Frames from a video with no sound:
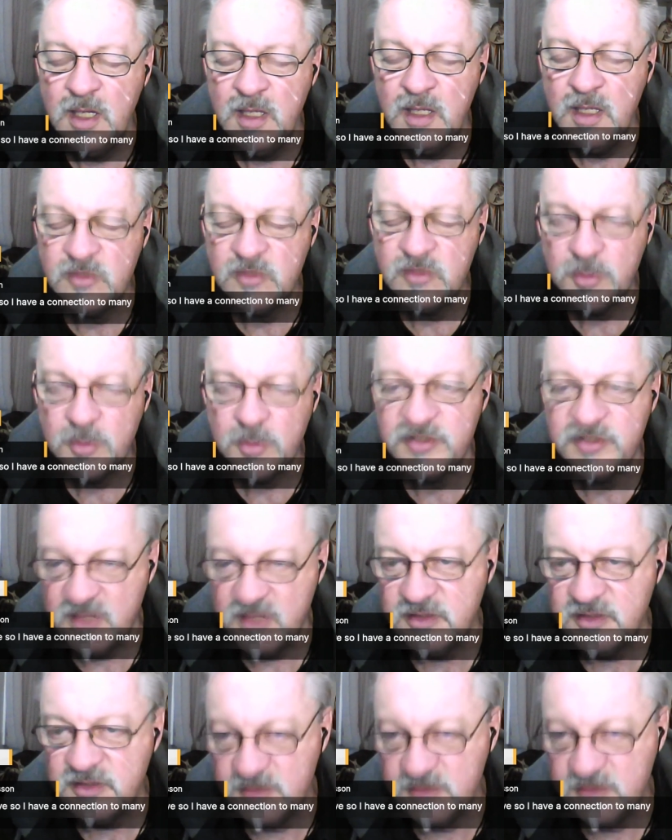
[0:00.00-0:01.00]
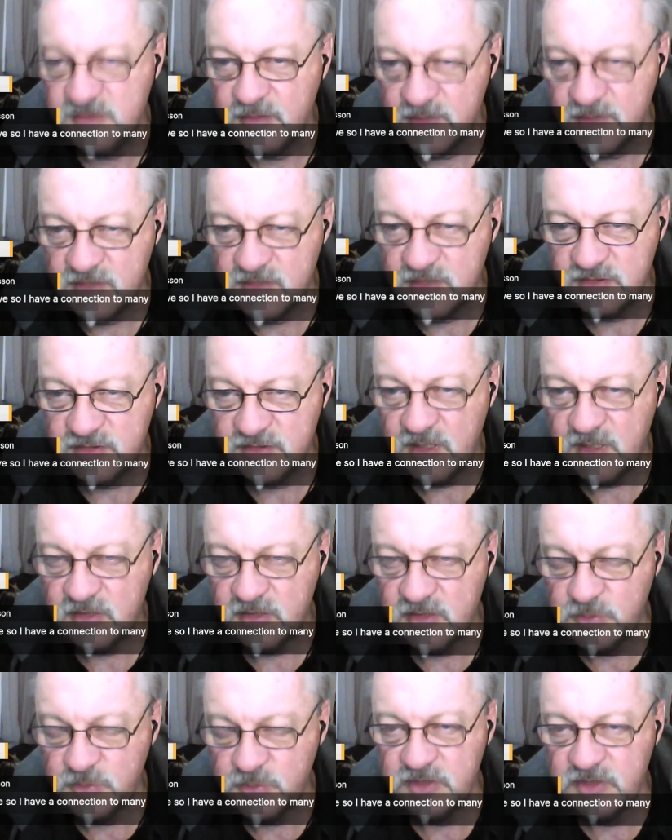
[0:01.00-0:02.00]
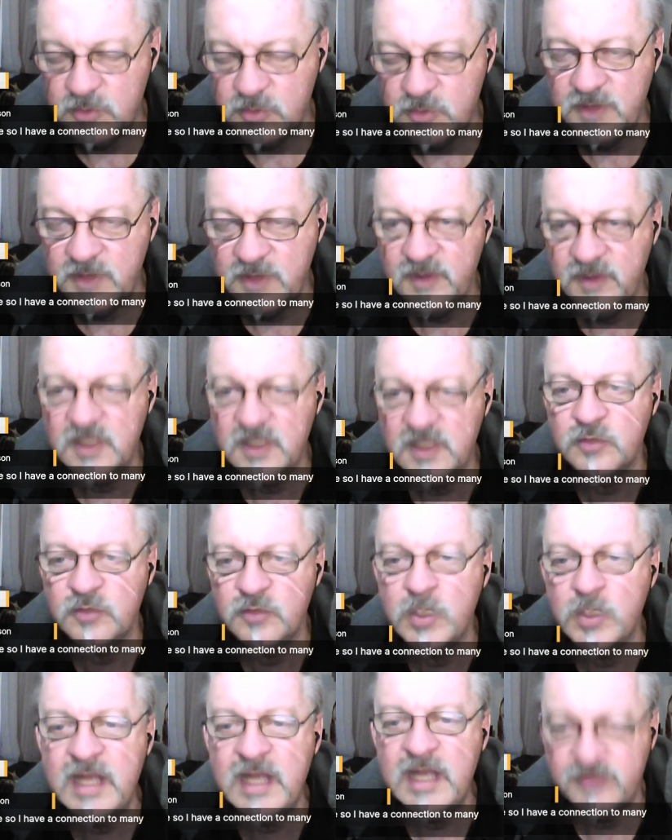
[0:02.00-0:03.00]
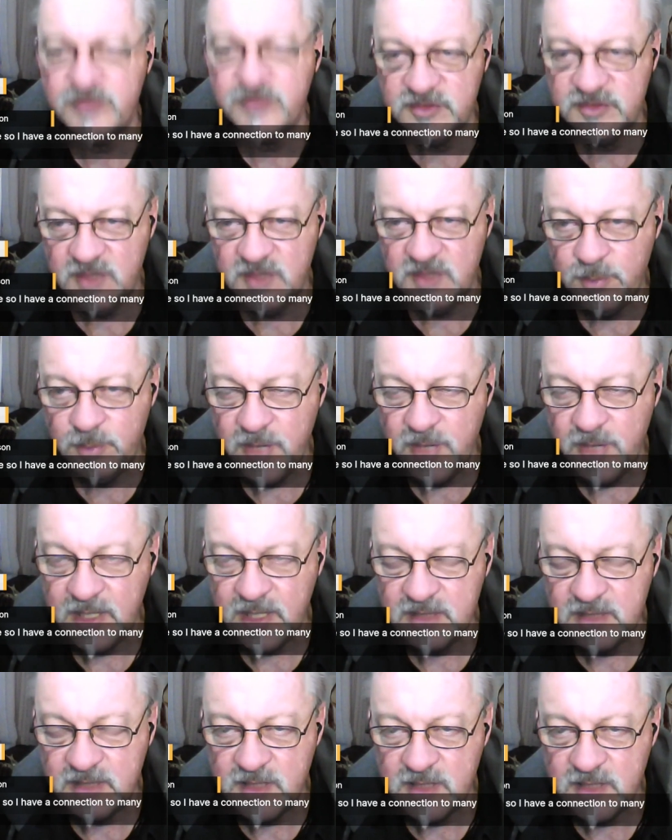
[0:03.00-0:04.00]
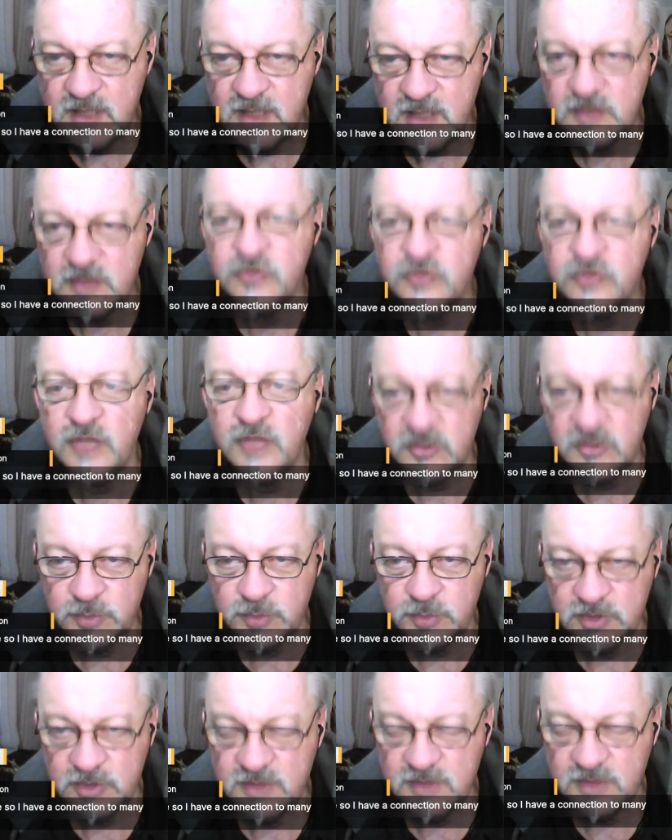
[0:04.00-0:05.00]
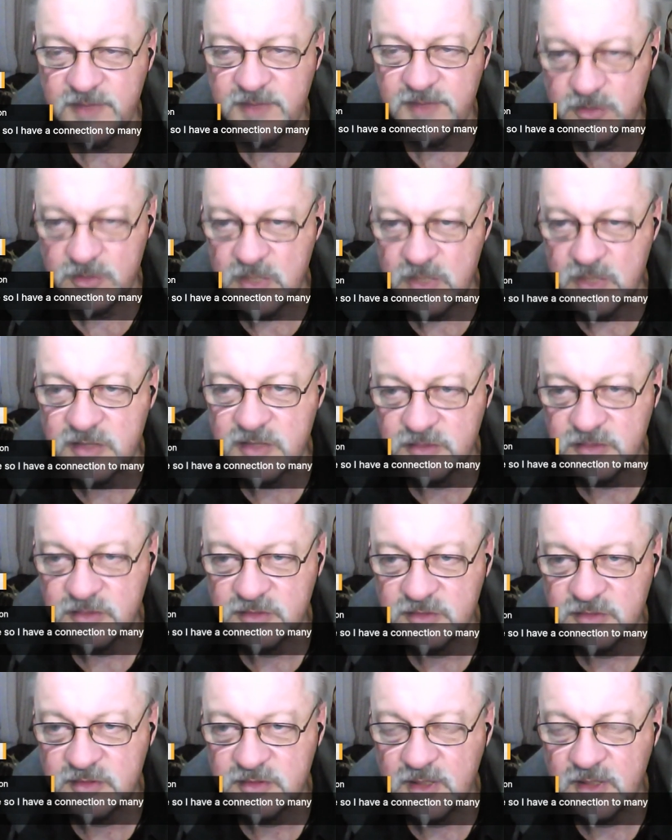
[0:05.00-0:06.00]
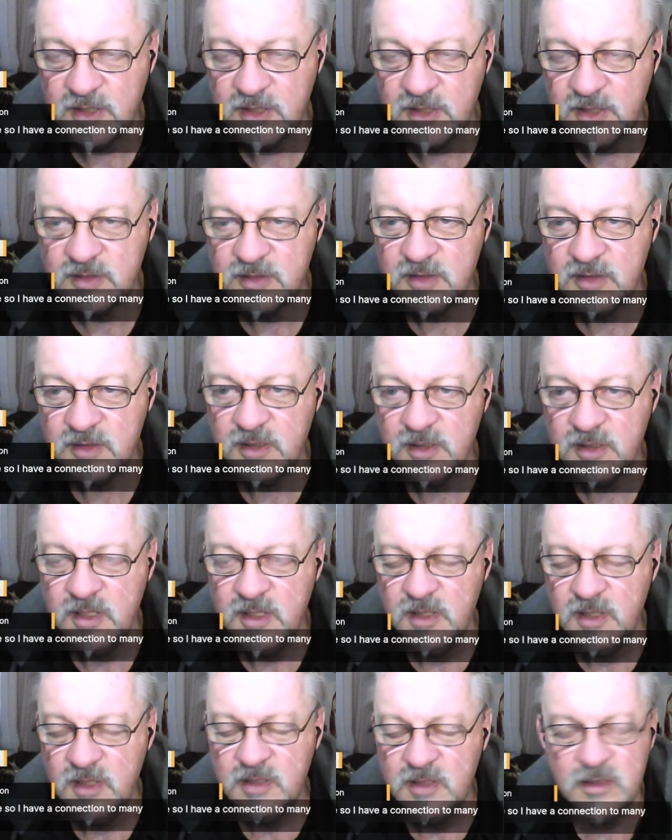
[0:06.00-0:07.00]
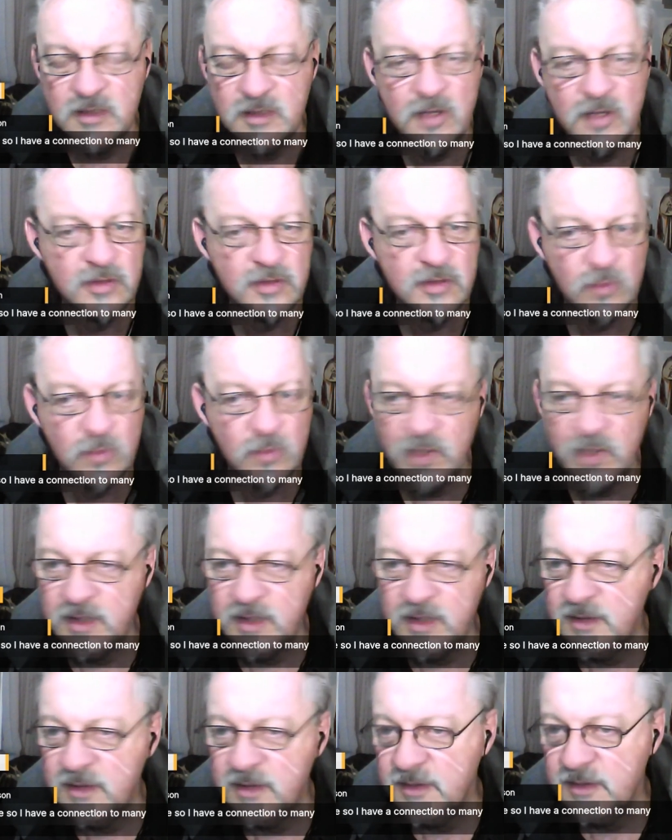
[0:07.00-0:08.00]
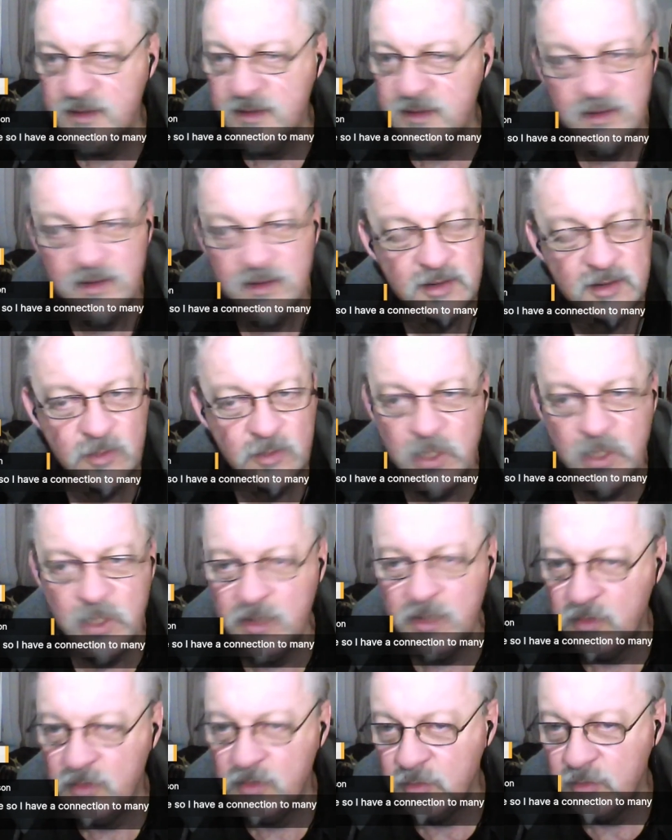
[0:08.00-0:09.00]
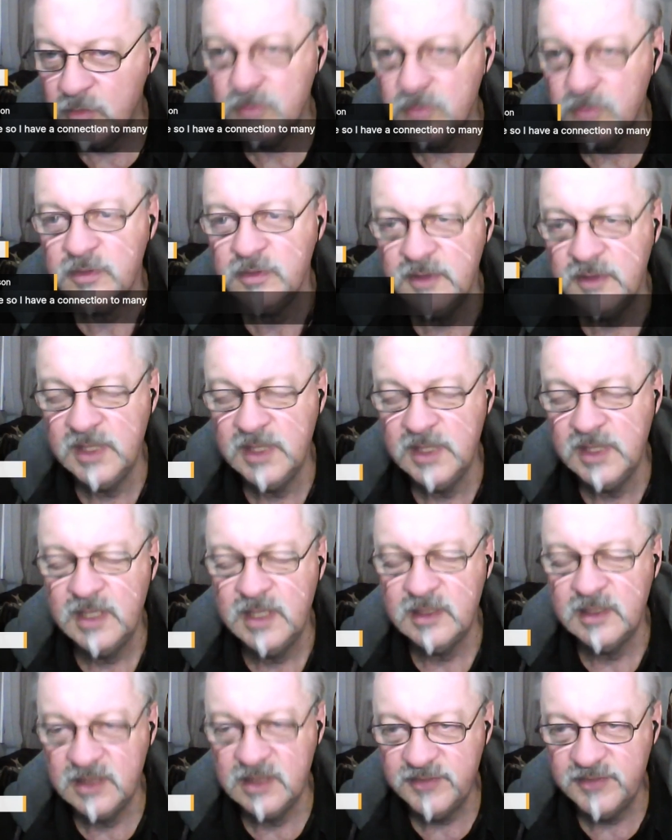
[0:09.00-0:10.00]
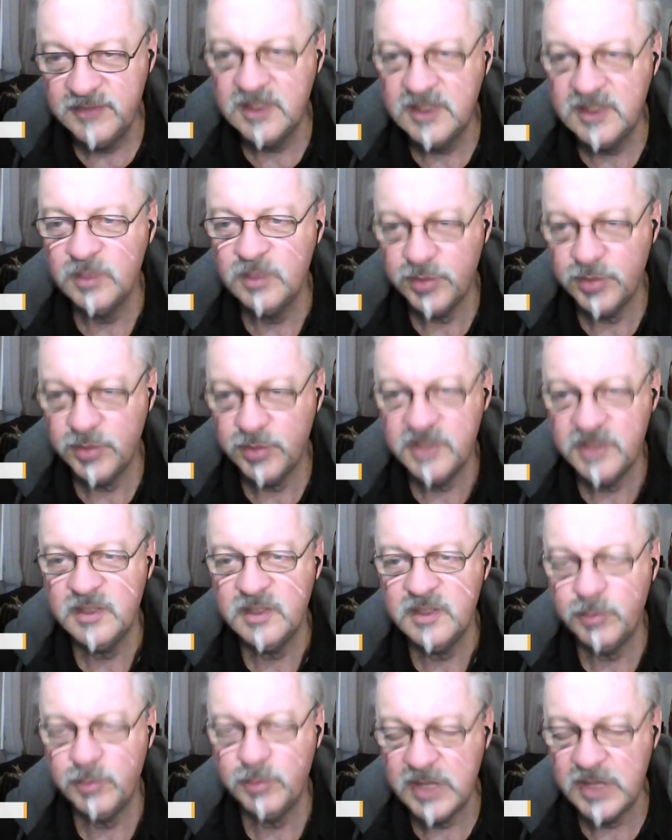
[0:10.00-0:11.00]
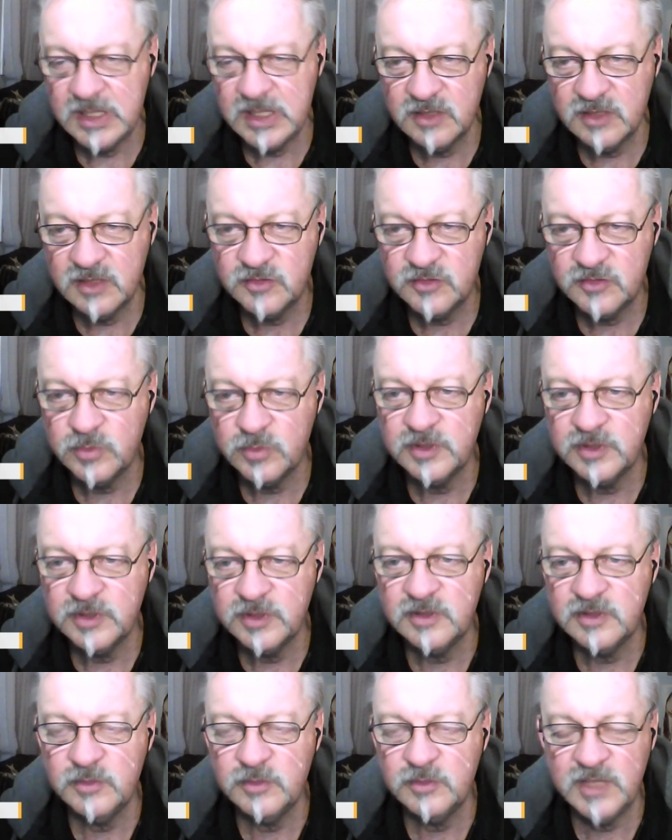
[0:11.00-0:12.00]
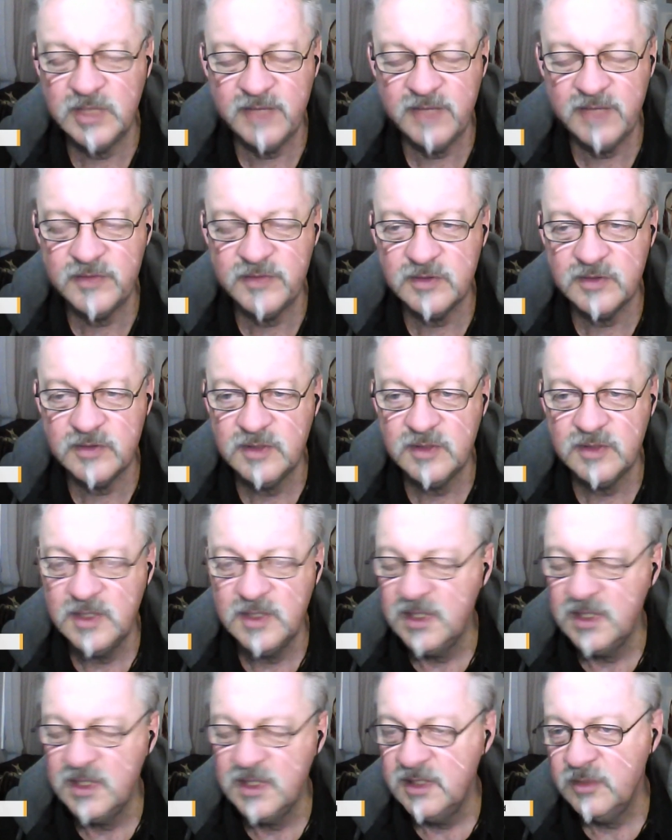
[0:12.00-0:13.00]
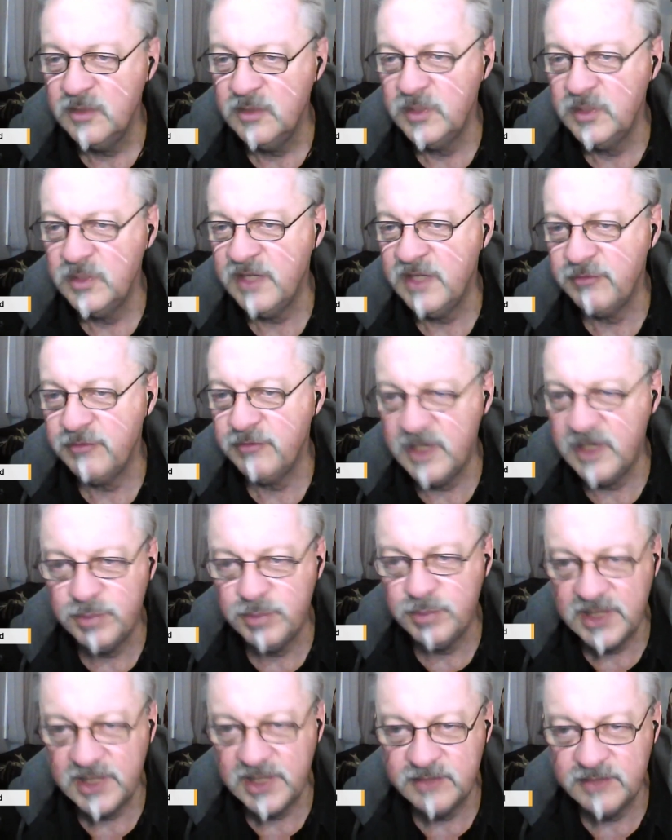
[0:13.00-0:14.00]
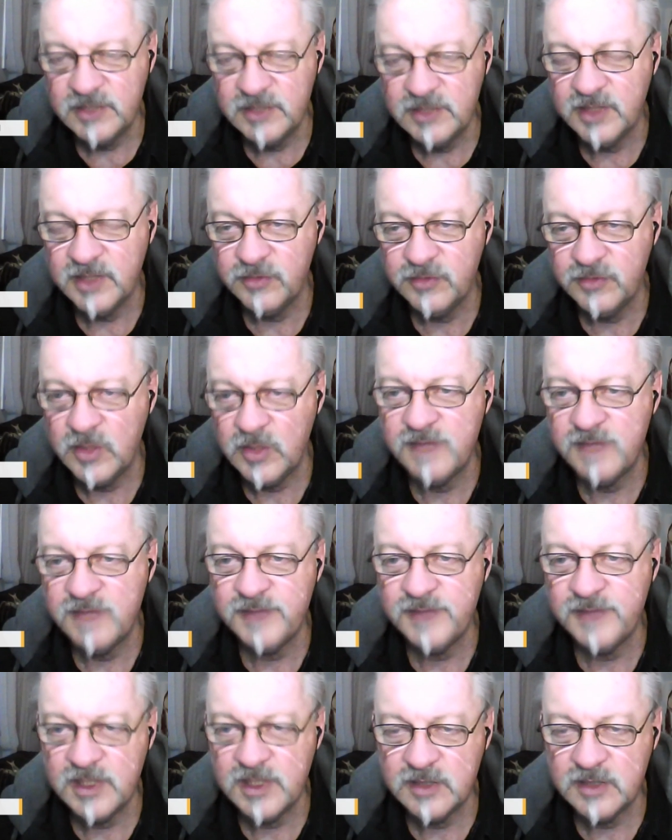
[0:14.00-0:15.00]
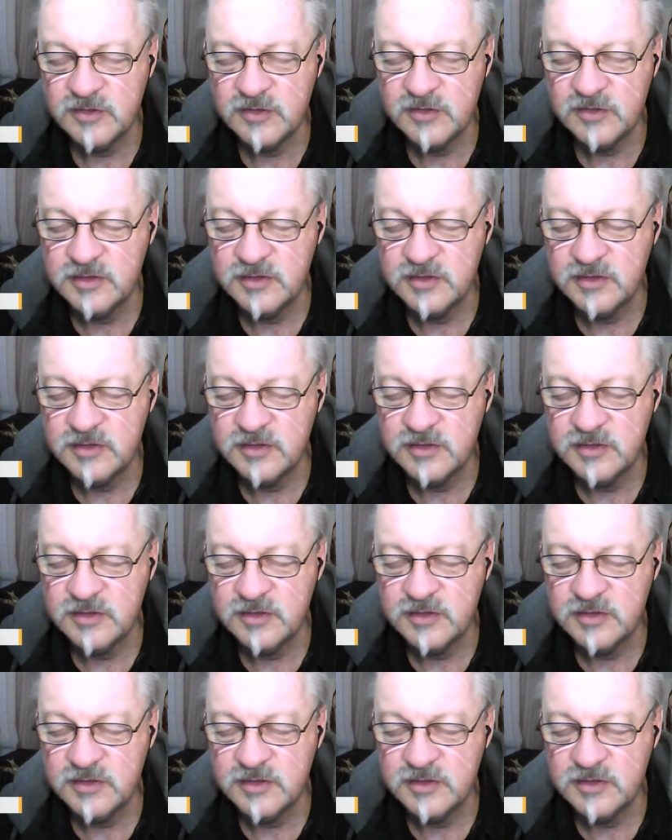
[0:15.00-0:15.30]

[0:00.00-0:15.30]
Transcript: almost necessary these days, because one of the things we have to start breaking down is judgment of other races, and know that we're all living, breathing beings. We have red blood running through our veins.